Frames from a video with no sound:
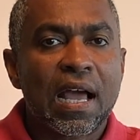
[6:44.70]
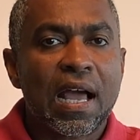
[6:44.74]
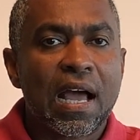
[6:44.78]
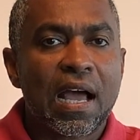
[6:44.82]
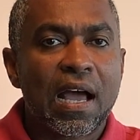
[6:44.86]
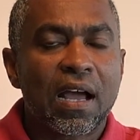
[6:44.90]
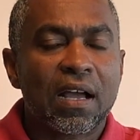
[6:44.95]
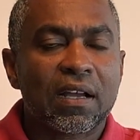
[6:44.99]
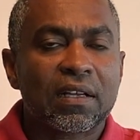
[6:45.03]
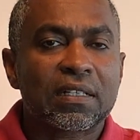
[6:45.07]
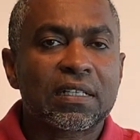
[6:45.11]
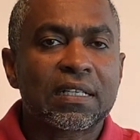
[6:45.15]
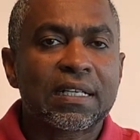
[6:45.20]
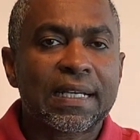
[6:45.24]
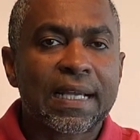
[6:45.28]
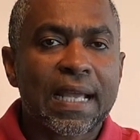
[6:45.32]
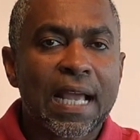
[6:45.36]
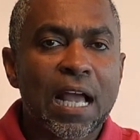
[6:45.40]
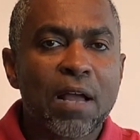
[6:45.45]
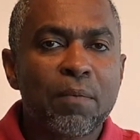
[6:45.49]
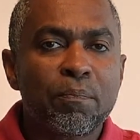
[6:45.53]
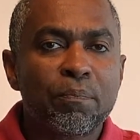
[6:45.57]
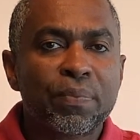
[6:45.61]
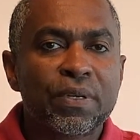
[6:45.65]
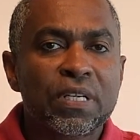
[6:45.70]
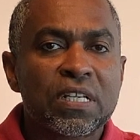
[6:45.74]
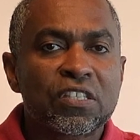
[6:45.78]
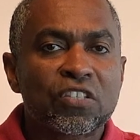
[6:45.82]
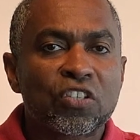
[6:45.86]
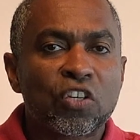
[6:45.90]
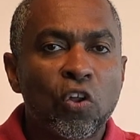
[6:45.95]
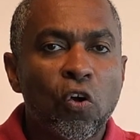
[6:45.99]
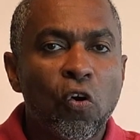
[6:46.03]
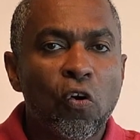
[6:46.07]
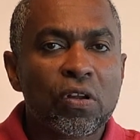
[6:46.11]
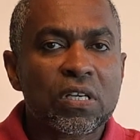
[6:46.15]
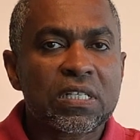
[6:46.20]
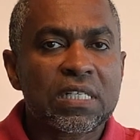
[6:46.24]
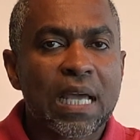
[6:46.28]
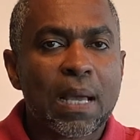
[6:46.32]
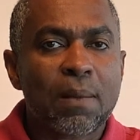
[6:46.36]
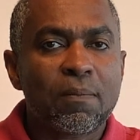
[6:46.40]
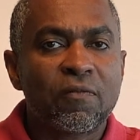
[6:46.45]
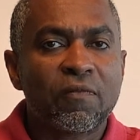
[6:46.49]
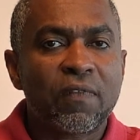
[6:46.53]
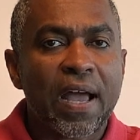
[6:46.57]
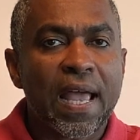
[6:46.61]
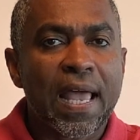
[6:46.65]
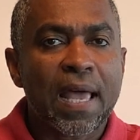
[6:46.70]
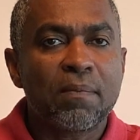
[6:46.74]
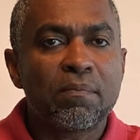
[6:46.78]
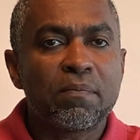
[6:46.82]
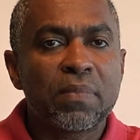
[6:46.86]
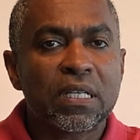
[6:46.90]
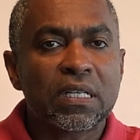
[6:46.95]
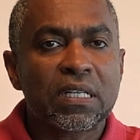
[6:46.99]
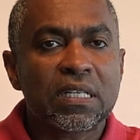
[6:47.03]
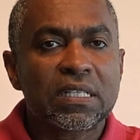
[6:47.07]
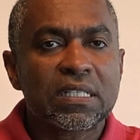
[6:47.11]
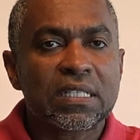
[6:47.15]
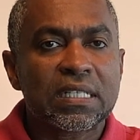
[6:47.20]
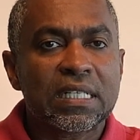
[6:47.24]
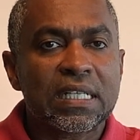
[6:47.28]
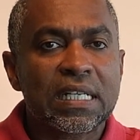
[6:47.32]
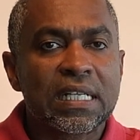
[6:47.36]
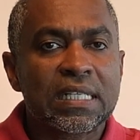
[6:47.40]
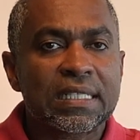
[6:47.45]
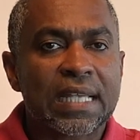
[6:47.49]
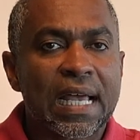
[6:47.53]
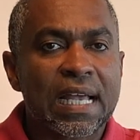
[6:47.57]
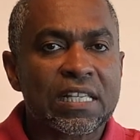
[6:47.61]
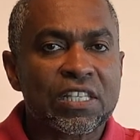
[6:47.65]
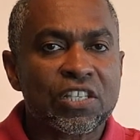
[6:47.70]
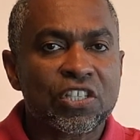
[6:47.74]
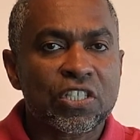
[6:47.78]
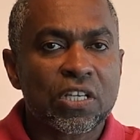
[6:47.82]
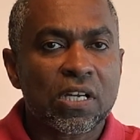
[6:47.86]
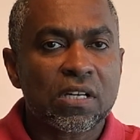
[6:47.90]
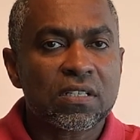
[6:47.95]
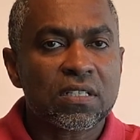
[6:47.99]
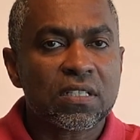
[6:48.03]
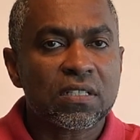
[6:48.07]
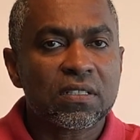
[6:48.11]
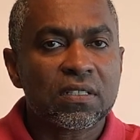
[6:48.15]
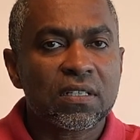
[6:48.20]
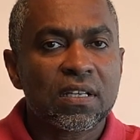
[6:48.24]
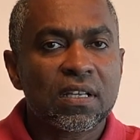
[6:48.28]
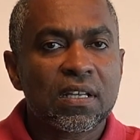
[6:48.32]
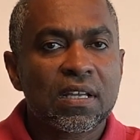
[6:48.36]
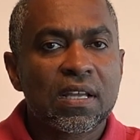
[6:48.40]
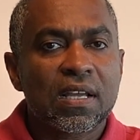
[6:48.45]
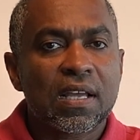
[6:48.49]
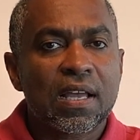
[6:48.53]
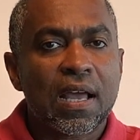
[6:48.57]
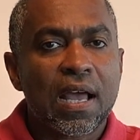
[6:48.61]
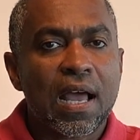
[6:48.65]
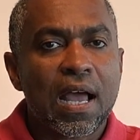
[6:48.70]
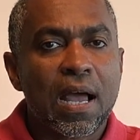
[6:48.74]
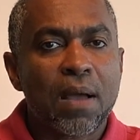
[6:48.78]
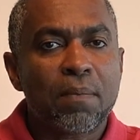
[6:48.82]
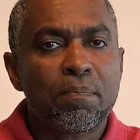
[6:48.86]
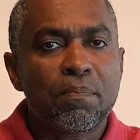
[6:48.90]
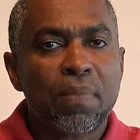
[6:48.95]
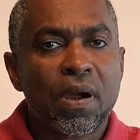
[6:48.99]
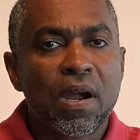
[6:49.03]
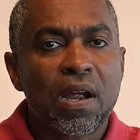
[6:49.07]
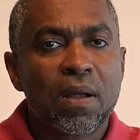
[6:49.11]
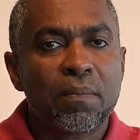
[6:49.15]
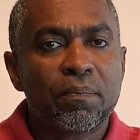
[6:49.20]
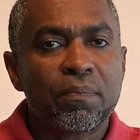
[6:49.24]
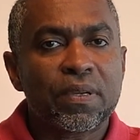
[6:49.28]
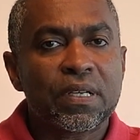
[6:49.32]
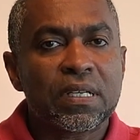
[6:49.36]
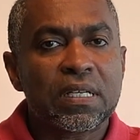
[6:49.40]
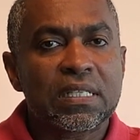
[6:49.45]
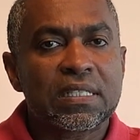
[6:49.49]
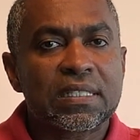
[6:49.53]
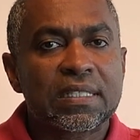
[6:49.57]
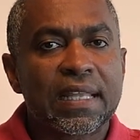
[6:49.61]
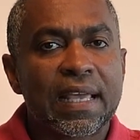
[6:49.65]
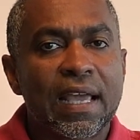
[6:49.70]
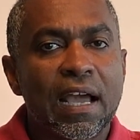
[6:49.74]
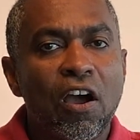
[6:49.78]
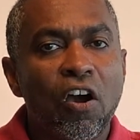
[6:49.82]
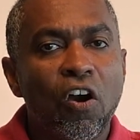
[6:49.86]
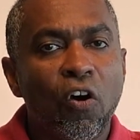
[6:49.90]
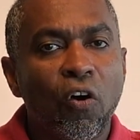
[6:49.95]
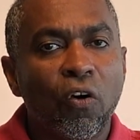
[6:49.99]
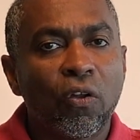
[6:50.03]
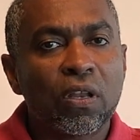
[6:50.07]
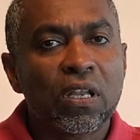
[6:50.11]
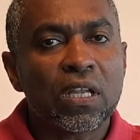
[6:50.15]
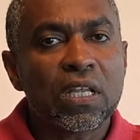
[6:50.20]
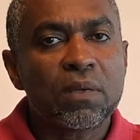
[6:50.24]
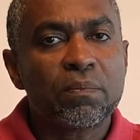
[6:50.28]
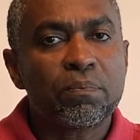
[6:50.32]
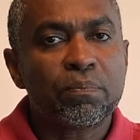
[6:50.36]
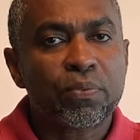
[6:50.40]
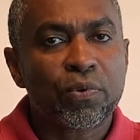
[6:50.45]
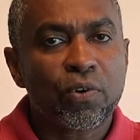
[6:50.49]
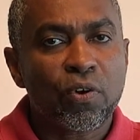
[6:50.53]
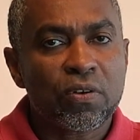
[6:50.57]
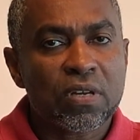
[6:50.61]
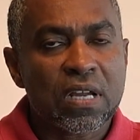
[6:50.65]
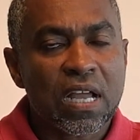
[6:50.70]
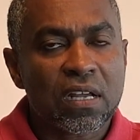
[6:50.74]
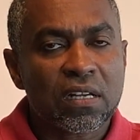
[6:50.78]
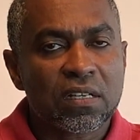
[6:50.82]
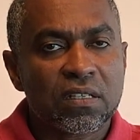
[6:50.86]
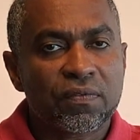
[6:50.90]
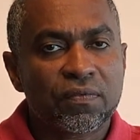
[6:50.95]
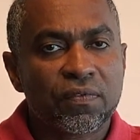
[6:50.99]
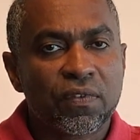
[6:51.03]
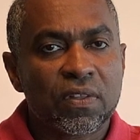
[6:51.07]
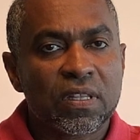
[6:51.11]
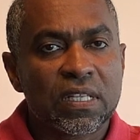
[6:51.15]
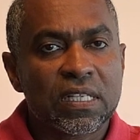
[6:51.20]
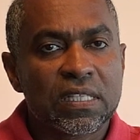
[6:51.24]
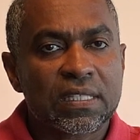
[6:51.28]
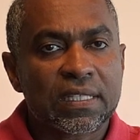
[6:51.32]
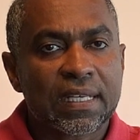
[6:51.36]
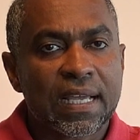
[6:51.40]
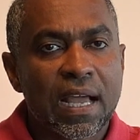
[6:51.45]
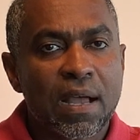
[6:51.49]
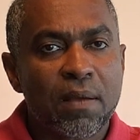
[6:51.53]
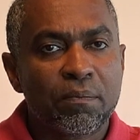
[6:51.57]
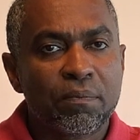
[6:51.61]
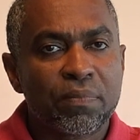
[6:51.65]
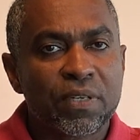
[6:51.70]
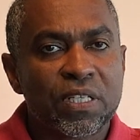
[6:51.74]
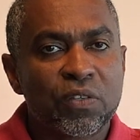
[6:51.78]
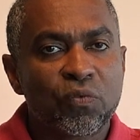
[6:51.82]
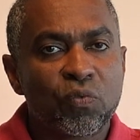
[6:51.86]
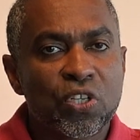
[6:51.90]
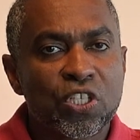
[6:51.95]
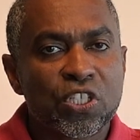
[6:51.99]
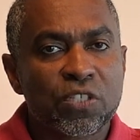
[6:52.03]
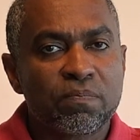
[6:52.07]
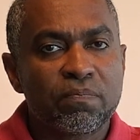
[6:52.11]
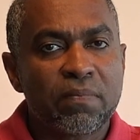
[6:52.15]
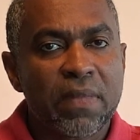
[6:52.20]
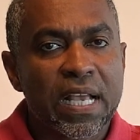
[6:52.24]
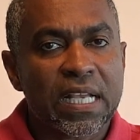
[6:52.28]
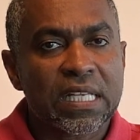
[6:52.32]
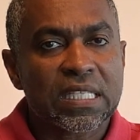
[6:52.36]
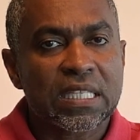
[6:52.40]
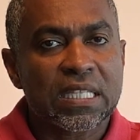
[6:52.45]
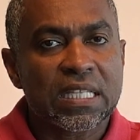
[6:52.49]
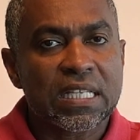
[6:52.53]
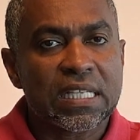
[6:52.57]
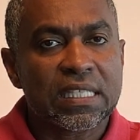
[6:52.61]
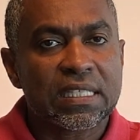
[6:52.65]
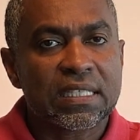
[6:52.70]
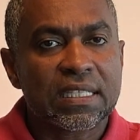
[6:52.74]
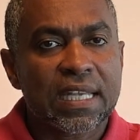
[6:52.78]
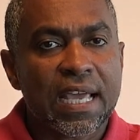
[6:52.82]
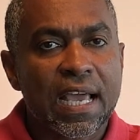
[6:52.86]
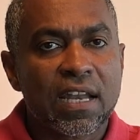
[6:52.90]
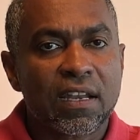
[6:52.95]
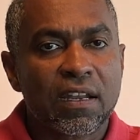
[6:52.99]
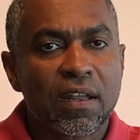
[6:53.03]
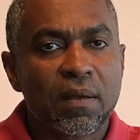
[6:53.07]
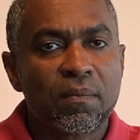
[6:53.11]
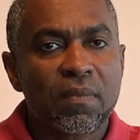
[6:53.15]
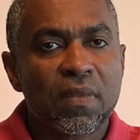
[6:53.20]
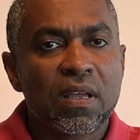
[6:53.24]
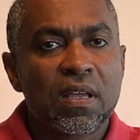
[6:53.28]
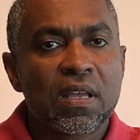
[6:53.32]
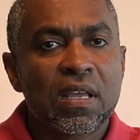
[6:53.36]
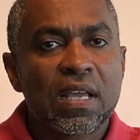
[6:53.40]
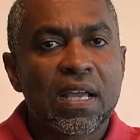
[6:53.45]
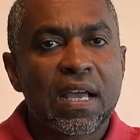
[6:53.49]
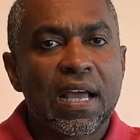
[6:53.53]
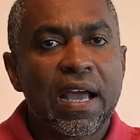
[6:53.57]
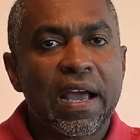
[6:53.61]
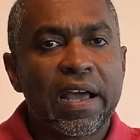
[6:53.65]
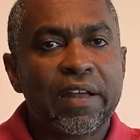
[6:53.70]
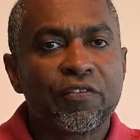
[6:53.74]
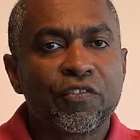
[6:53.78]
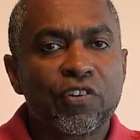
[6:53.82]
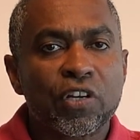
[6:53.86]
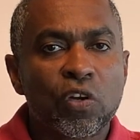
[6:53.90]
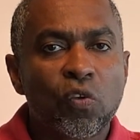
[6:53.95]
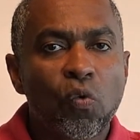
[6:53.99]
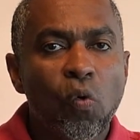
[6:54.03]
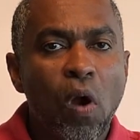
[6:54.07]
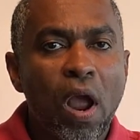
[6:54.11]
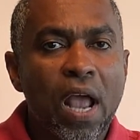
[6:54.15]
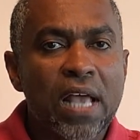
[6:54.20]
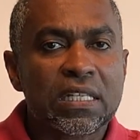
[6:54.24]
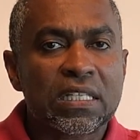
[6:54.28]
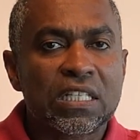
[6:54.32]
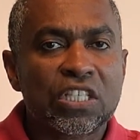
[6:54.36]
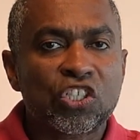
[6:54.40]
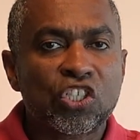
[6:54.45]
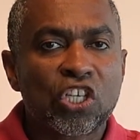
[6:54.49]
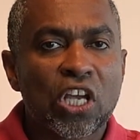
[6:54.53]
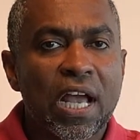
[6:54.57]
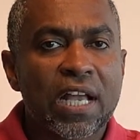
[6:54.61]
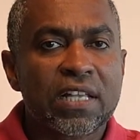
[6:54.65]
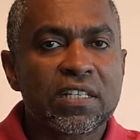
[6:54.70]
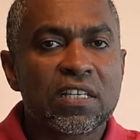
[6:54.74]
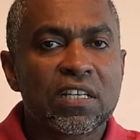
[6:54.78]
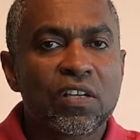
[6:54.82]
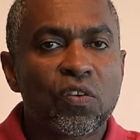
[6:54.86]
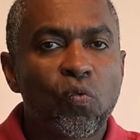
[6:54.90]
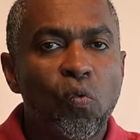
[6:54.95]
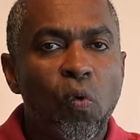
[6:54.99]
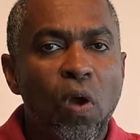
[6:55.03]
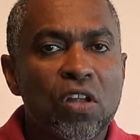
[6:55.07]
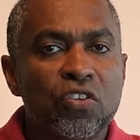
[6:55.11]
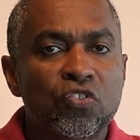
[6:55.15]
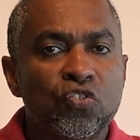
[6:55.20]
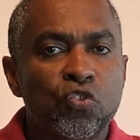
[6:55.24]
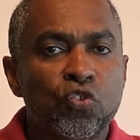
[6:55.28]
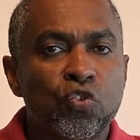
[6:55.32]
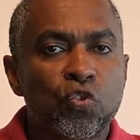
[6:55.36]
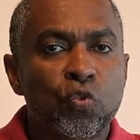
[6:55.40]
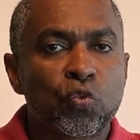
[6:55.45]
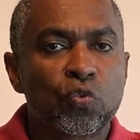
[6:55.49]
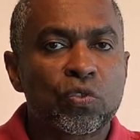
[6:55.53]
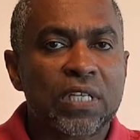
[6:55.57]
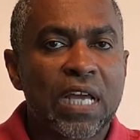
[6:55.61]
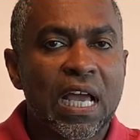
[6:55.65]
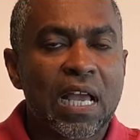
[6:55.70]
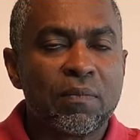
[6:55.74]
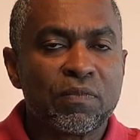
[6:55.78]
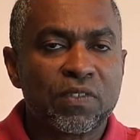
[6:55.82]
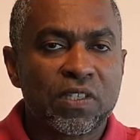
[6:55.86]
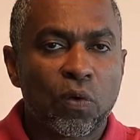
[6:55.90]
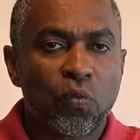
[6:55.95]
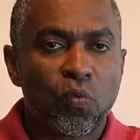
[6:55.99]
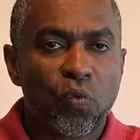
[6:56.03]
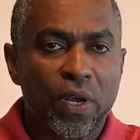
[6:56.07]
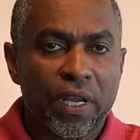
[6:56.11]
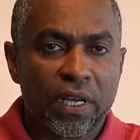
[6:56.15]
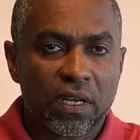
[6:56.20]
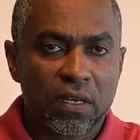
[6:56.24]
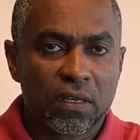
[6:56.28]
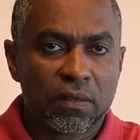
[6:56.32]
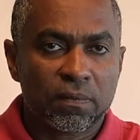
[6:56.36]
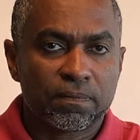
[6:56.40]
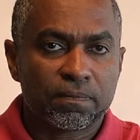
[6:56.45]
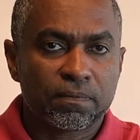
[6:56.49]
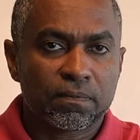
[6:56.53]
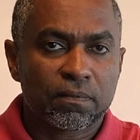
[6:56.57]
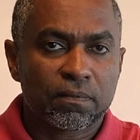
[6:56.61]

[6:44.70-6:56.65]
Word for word: Uh, company's long-term viability is uncertain. Uh, pump is their only product for this company, which makes this tandem and requires charging one to two times a week.